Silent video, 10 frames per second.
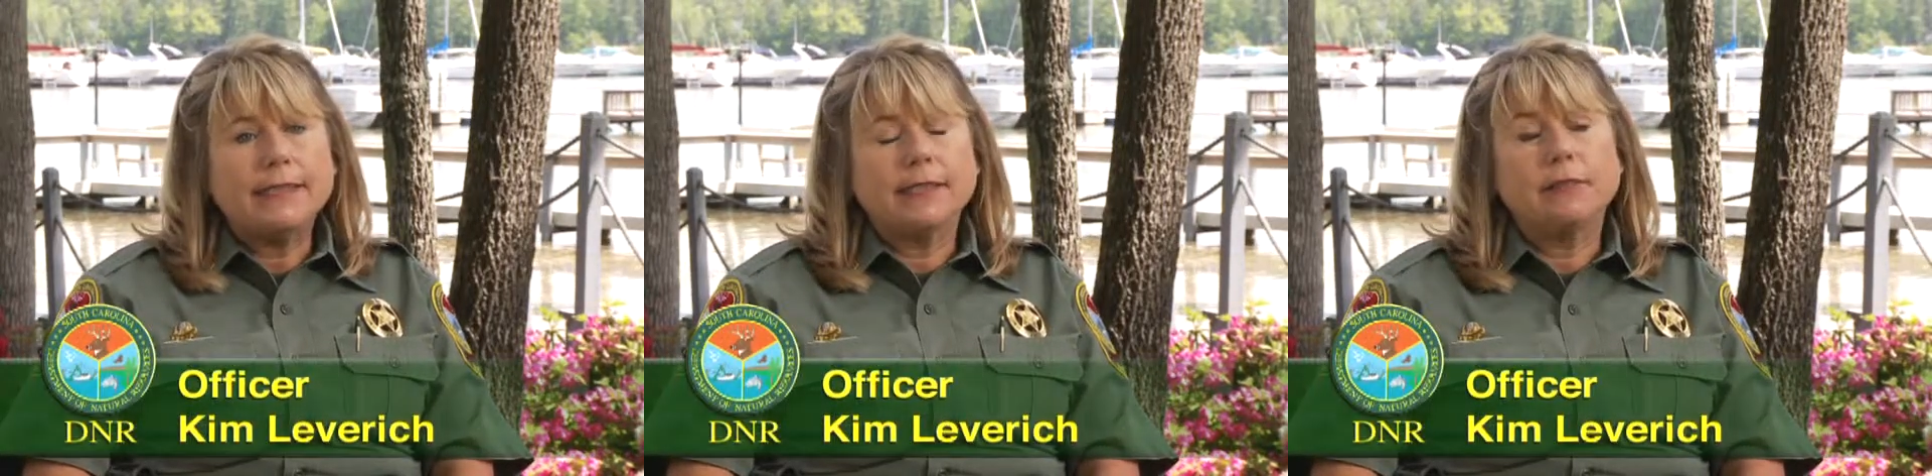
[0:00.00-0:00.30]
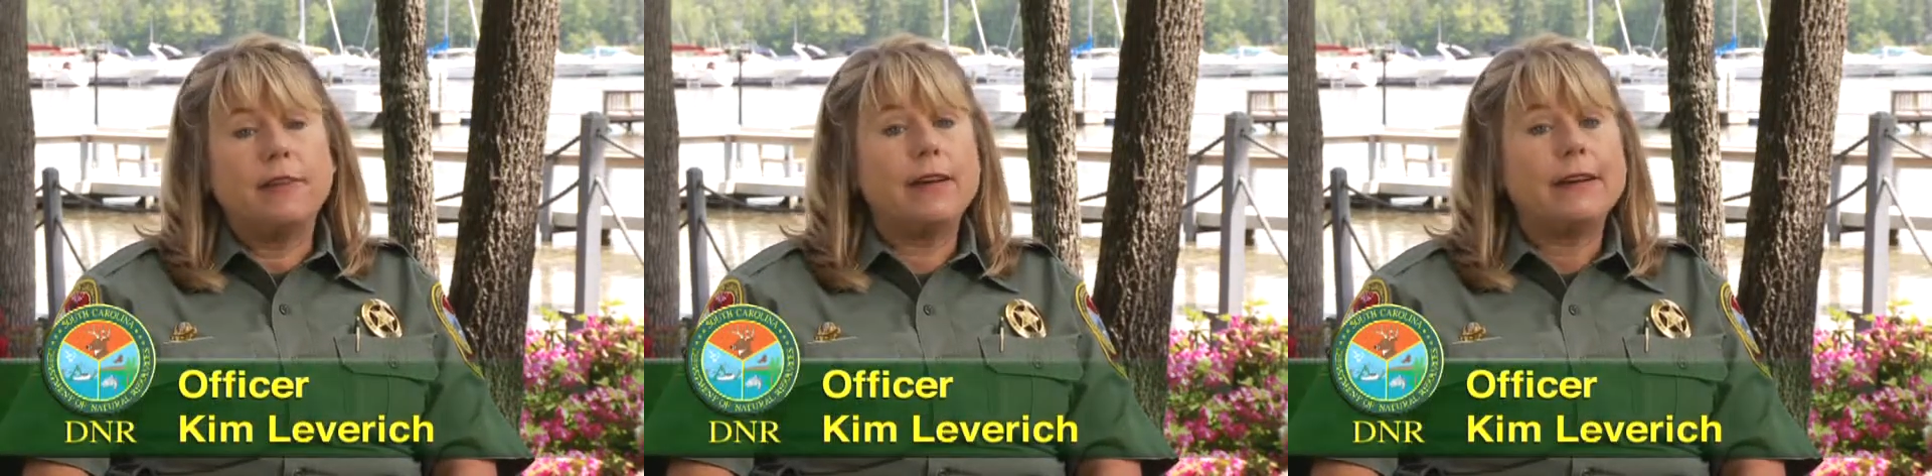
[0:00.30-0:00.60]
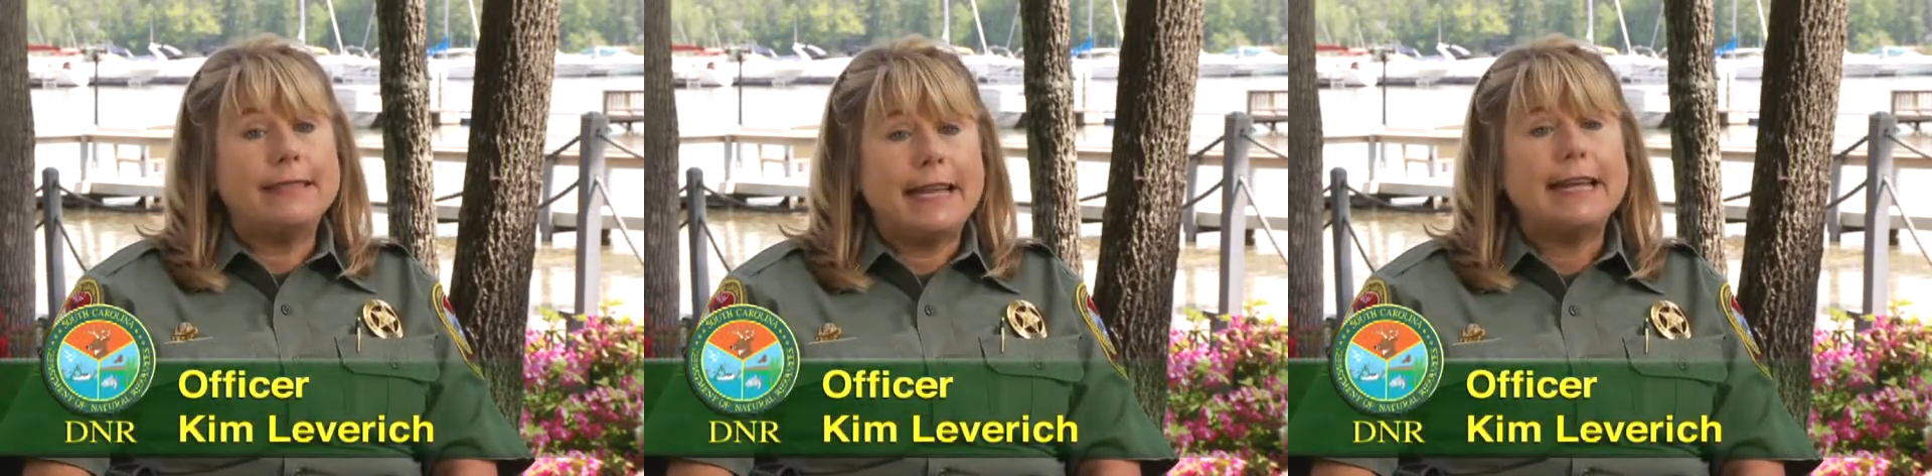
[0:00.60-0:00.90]
It's a
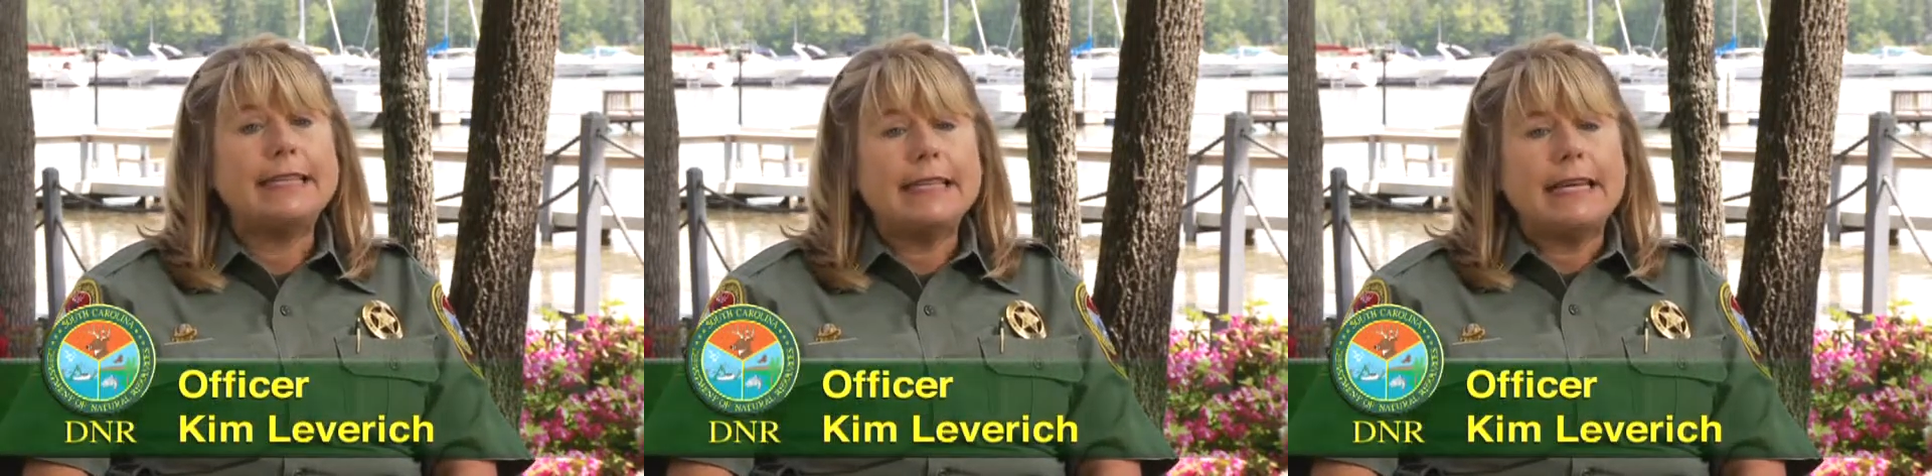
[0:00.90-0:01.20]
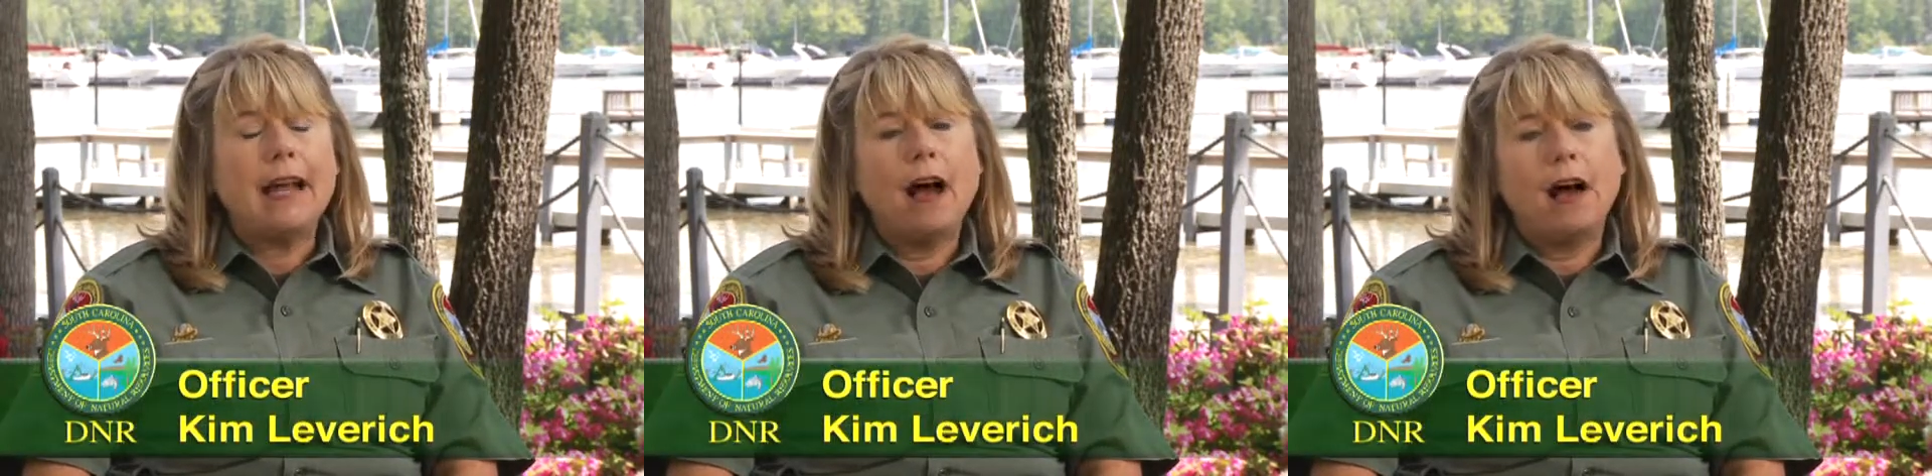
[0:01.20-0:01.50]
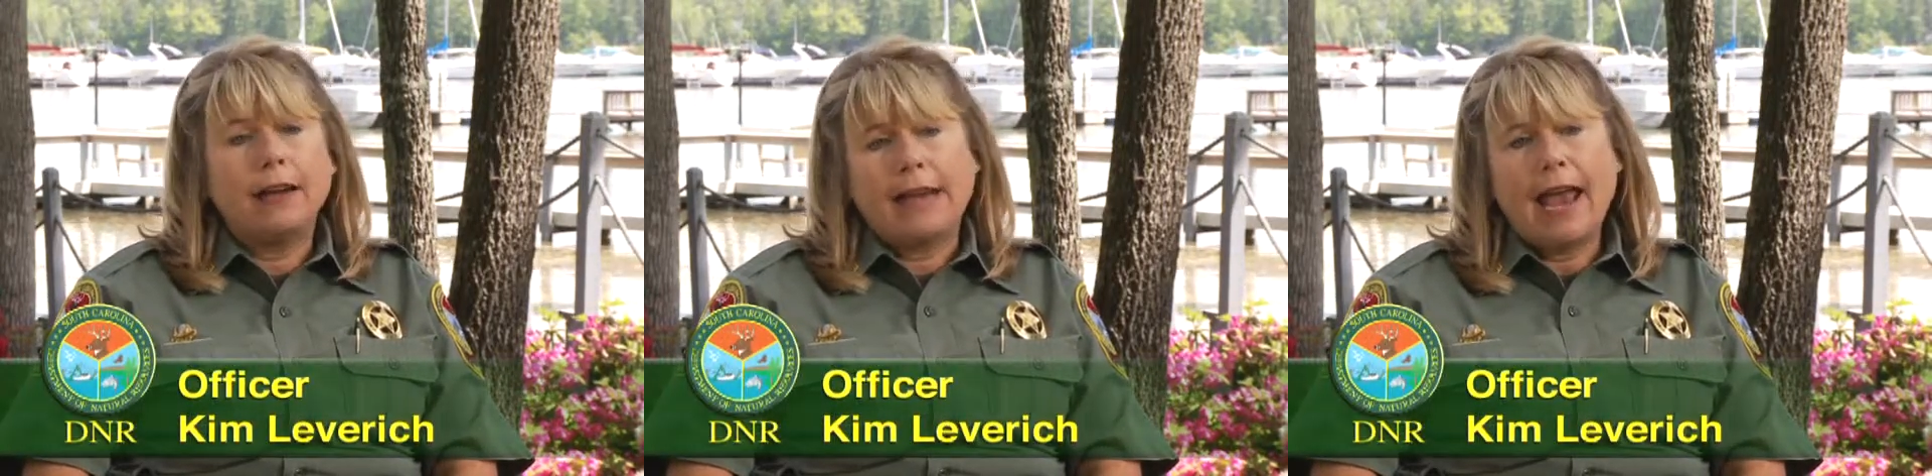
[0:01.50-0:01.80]
very deadly
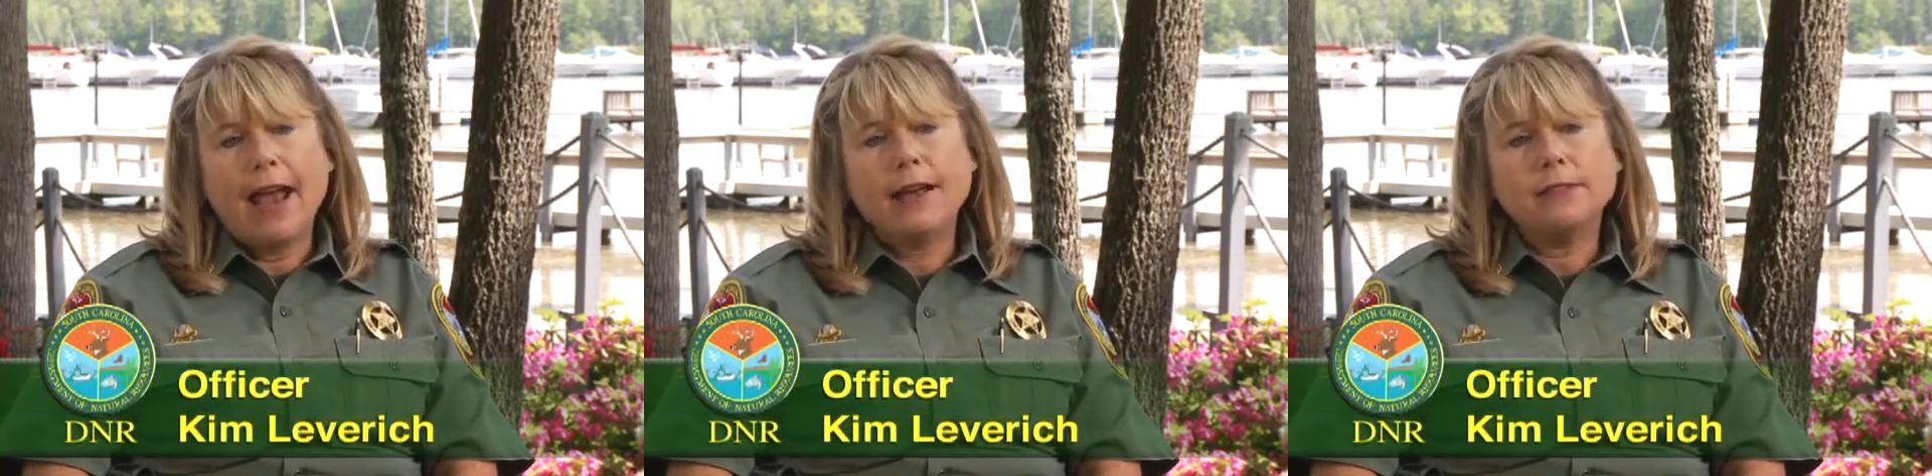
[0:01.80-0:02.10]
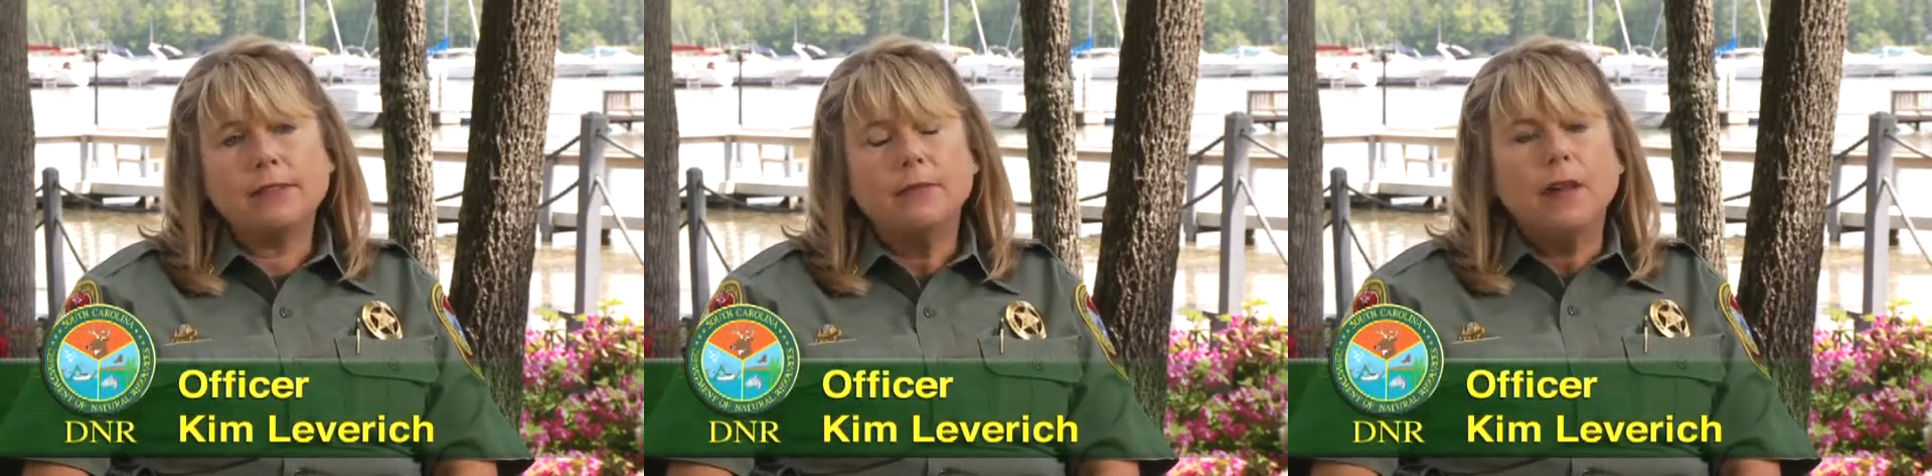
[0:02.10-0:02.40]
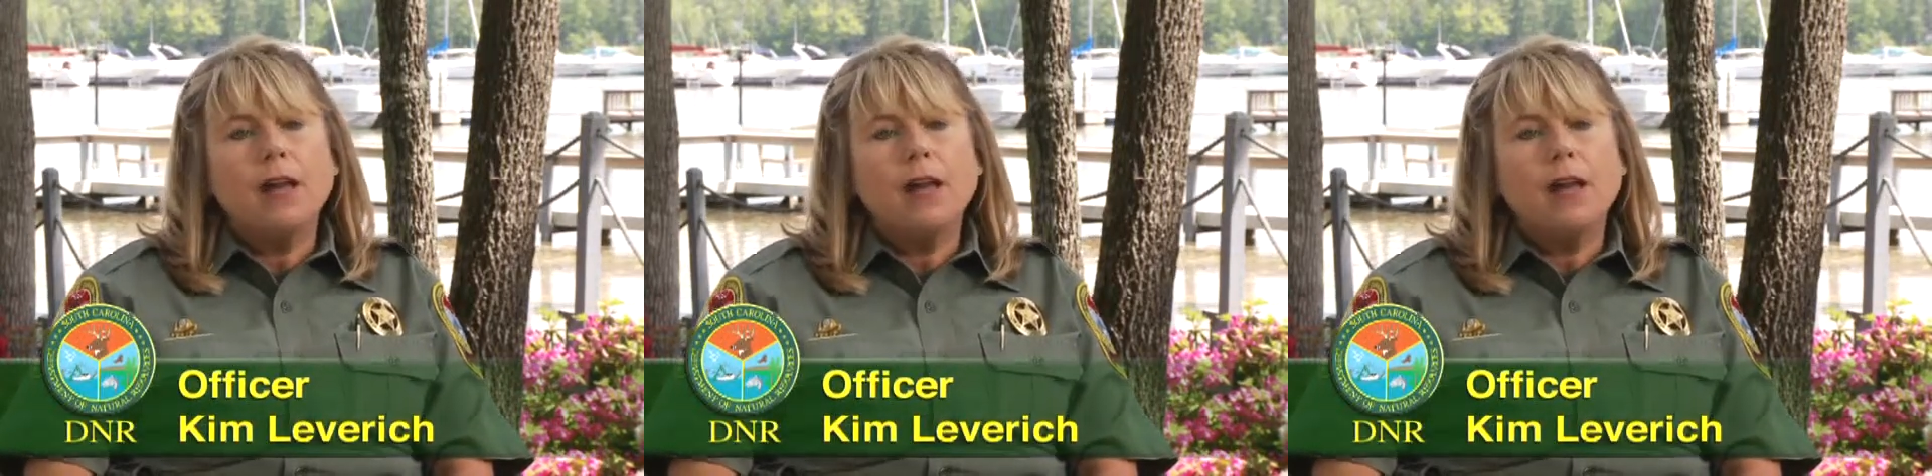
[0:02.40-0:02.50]
uh, gas.